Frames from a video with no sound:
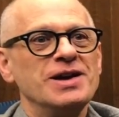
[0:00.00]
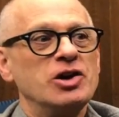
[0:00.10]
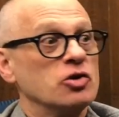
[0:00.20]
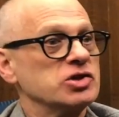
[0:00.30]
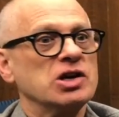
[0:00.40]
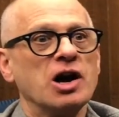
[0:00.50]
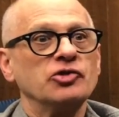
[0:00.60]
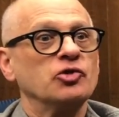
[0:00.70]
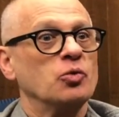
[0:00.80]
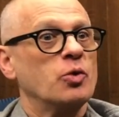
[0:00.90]
Here's a
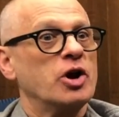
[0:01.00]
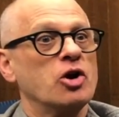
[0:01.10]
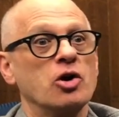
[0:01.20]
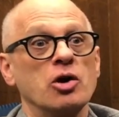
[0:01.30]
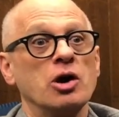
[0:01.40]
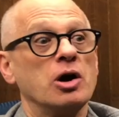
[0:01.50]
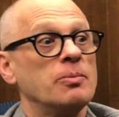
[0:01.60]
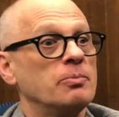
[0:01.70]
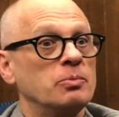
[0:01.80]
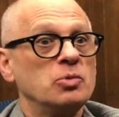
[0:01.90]
concert where,
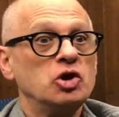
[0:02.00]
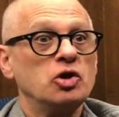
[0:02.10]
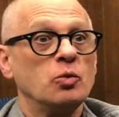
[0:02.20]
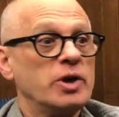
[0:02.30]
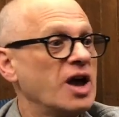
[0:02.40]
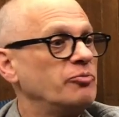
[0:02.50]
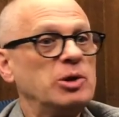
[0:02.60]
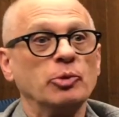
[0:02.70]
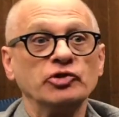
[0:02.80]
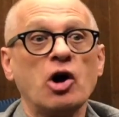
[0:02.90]
we have
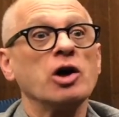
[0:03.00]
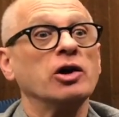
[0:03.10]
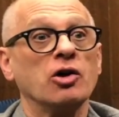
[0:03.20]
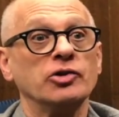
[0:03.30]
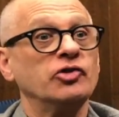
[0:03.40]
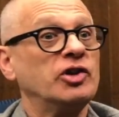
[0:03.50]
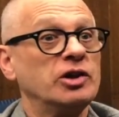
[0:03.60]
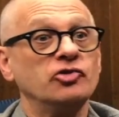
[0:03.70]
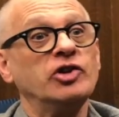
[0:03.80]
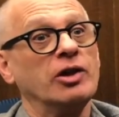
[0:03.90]
people talking on
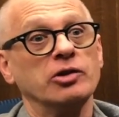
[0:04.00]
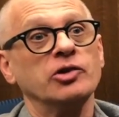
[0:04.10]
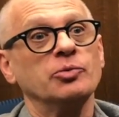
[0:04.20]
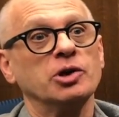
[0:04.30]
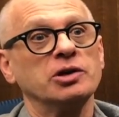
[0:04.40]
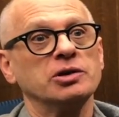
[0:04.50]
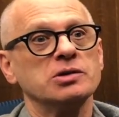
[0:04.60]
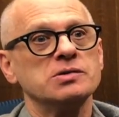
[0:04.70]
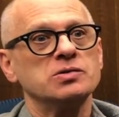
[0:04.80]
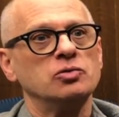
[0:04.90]
stage telling us what it
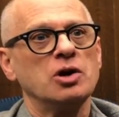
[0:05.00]
is.